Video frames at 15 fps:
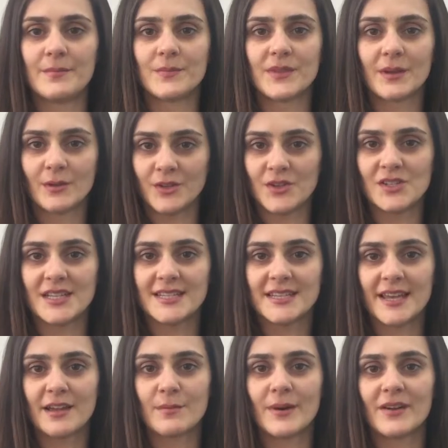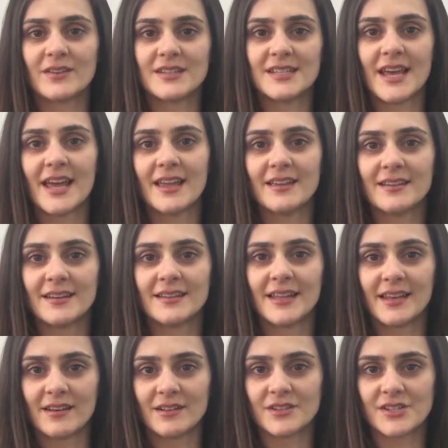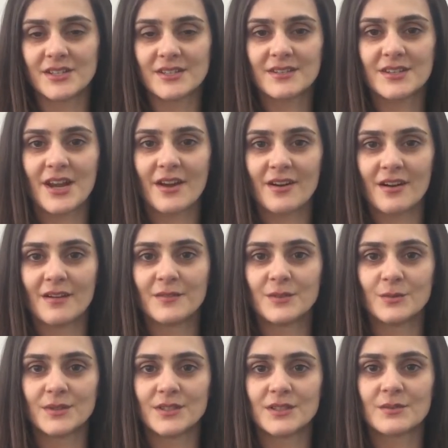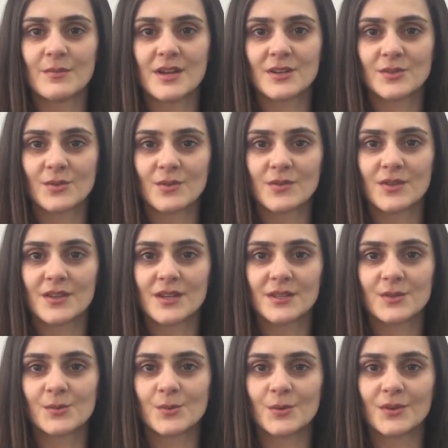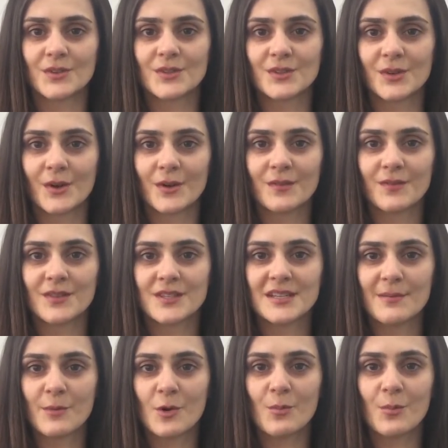That will usually take about a day, and then I'll just check afterwards to make sure that it's all good to go for the demo